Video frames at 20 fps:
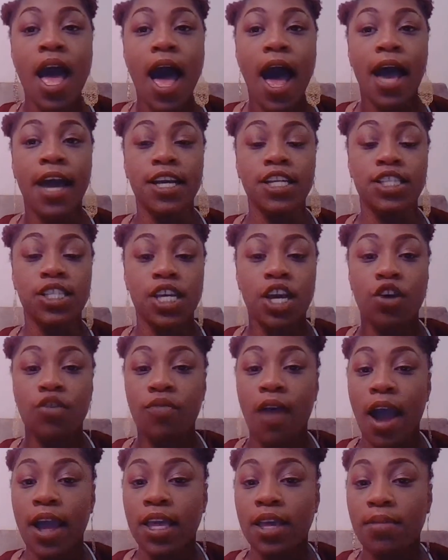I attend
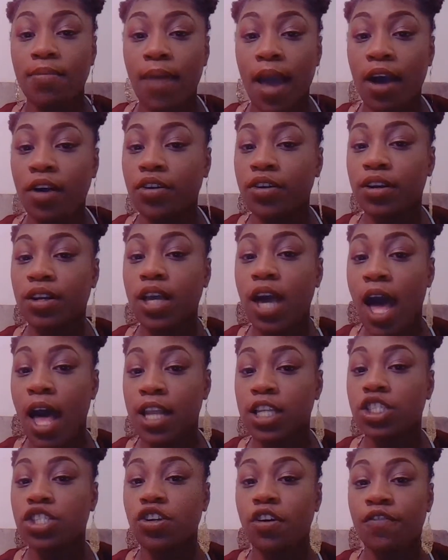Rocky Mountain
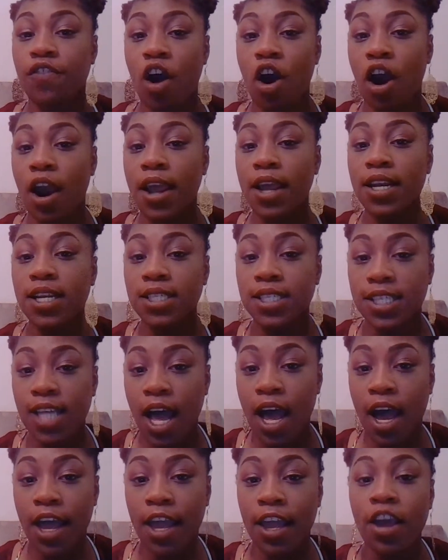College of Art and
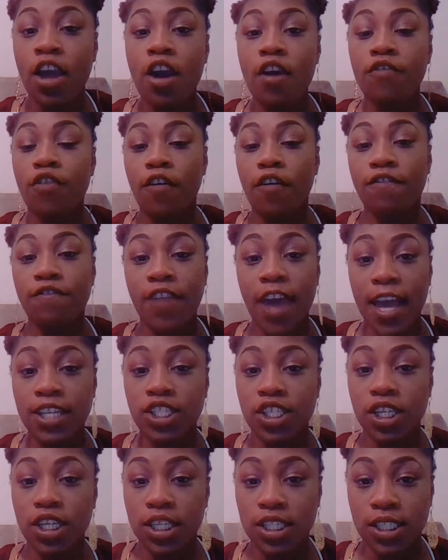Design for
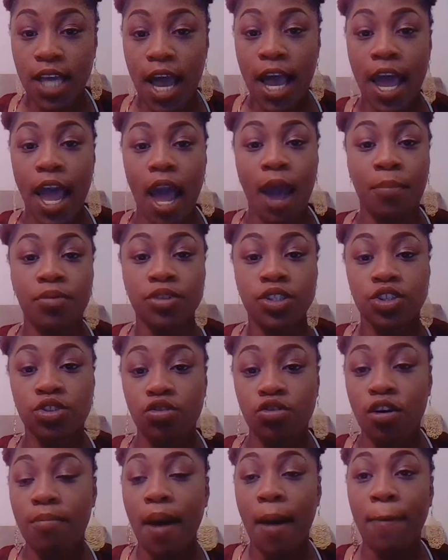fashion design. I'm
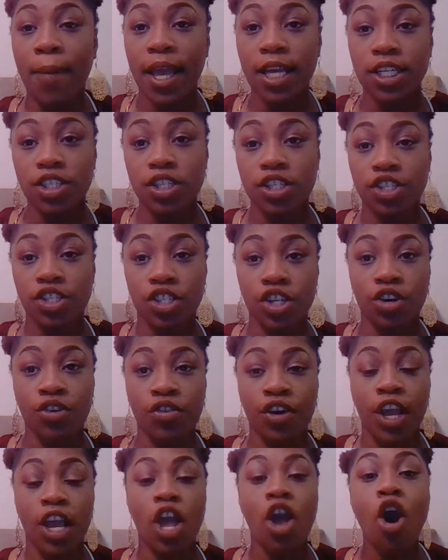pursuing my bachelor's
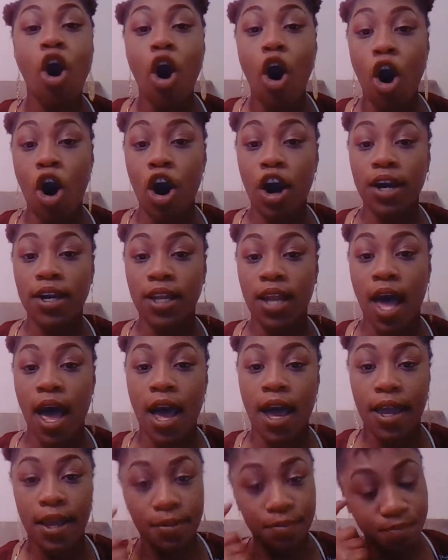degree
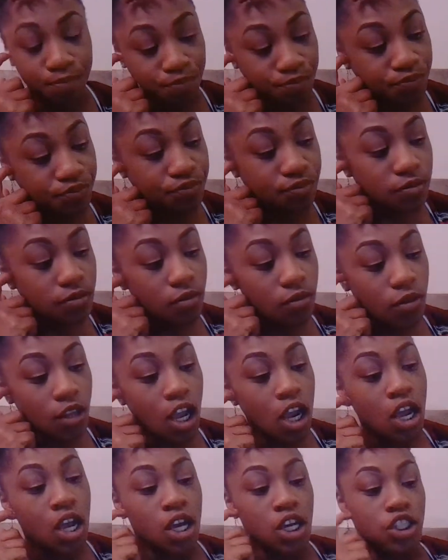online.
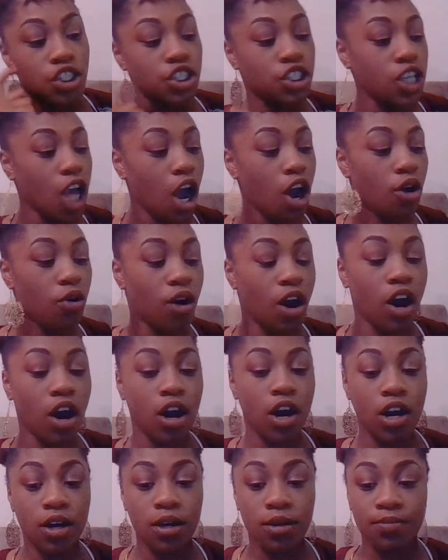
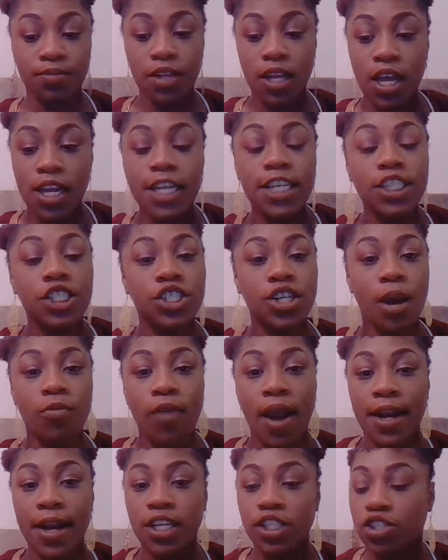So, let's jump
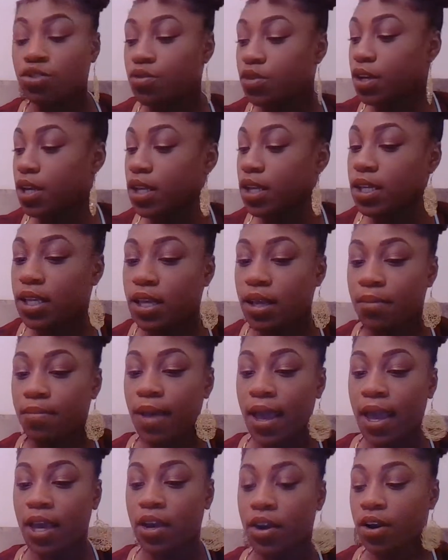right into it. Get
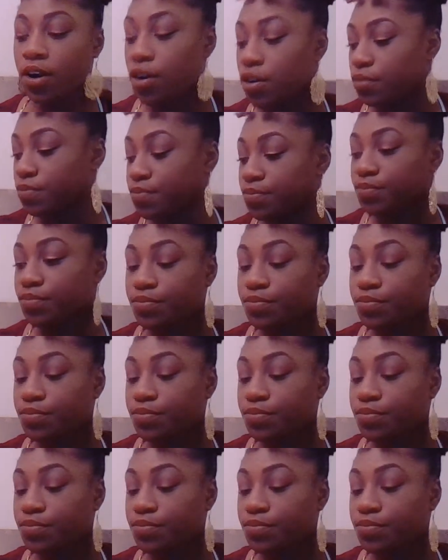back, girl.